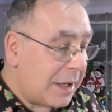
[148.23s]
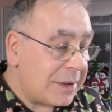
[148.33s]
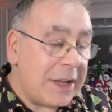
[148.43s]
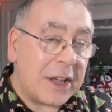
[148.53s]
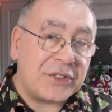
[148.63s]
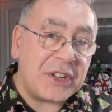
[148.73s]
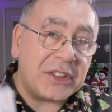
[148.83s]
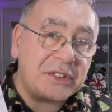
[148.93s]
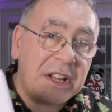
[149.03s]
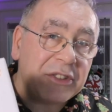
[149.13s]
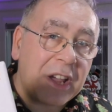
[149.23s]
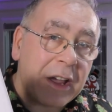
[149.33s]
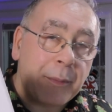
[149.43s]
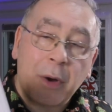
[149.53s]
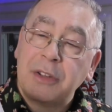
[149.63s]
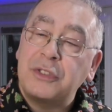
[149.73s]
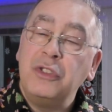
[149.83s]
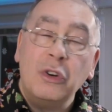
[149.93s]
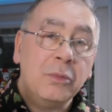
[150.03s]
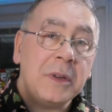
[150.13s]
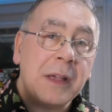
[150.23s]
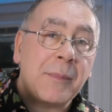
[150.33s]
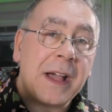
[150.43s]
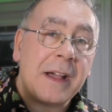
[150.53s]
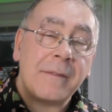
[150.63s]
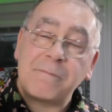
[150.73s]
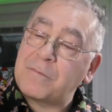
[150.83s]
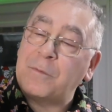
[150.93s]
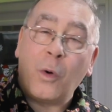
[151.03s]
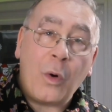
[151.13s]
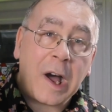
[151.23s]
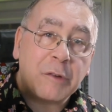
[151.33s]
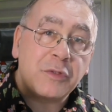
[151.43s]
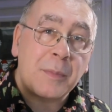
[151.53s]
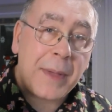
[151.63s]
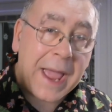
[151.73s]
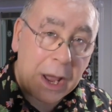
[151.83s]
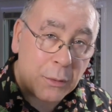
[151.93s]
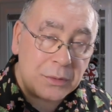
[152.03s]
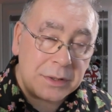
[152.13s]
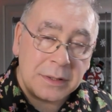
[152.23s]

Yeah, sixteen terabytes, normally about four hundred pound.